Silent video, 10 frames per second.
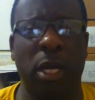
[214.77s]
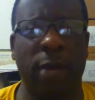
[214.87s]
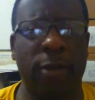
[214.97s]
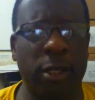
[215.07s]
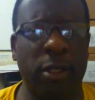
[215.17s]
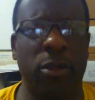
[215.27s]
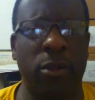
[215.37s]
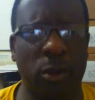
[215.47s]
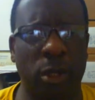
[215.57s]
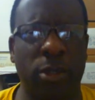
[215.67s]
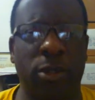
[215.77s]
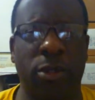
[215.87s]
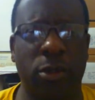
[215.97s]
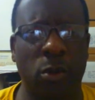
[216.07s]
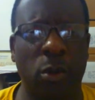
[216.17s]
I think they do this
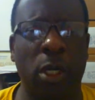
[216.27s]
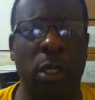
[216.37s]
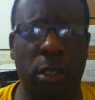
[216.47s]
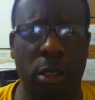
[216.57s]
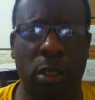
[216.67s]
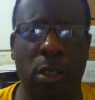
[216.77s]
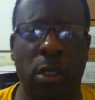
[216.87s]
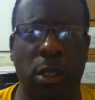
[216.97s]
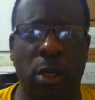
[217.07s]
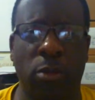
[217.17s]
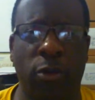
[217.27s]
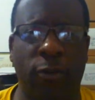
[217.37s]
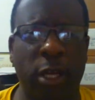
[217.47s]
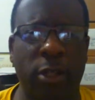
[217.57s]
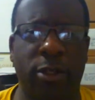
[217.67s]
to
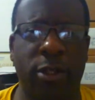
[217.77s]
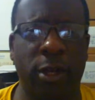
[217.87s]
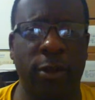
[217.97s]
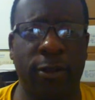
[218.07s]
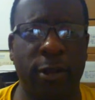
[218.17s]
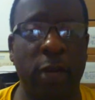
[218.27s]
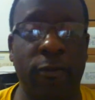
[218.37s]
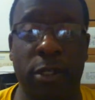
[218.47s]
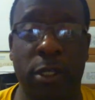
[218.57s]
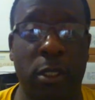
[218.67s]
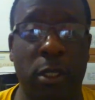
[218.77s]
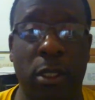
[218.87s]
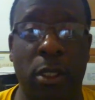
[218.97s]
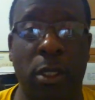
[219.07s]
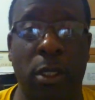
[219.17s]
prevent theft,
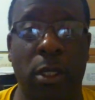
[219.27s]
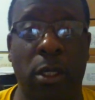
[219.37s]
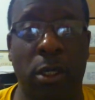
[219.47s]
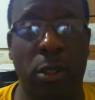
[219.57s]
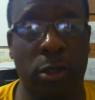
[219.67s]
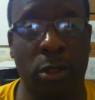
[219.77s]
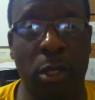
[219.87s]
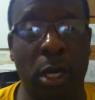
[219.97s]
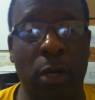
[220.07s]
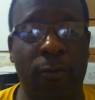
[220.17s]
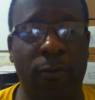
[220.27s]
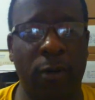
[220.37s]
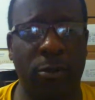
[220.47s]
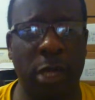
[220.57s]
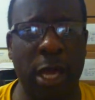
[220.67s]
because there are a lot of
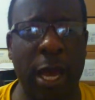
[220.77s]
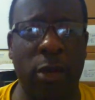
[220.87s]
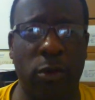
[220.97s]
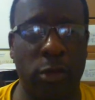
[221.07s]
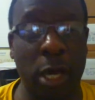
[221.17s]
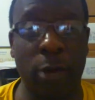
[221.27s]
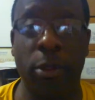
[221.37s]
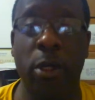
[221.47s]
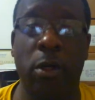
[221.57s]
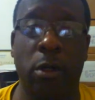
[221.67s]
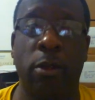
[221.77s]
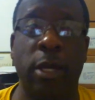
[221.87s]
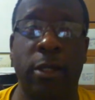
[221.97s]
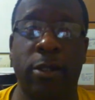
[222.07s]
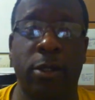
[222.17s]
hackers out there
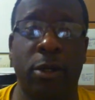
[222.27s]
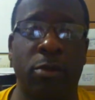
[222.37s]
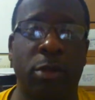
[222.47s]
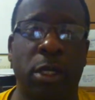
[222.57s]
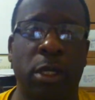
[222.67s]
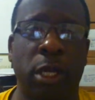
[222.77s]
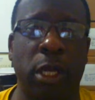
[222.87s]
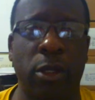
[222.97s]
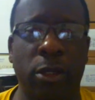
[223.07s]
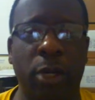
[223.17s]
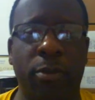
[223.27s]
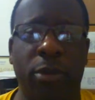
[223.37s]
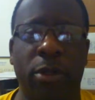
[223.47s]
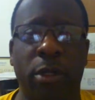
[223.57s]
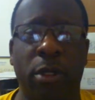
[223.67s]
that end up
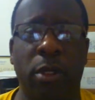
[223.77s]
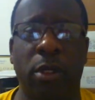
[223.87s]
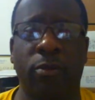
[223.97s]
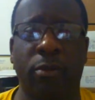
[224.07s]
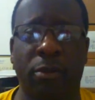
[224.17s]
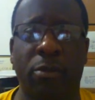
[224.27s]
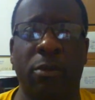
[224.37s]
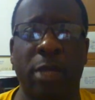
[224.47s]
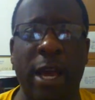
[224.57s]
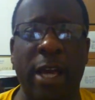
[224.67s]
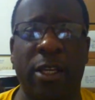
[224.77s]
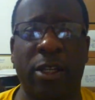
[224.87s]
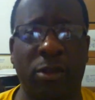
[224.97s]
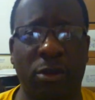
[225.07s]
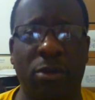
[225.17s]

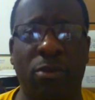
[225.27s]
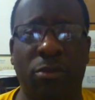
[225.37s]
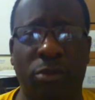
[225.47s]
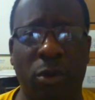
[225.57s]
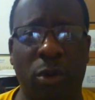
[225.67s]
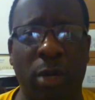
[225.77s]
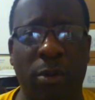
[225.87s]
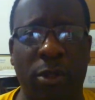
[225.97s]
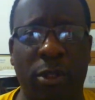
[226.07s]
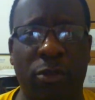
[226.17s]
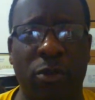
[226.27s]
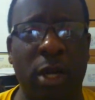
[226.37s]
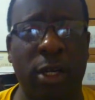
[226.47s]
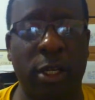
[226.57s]
hacking the program and trying to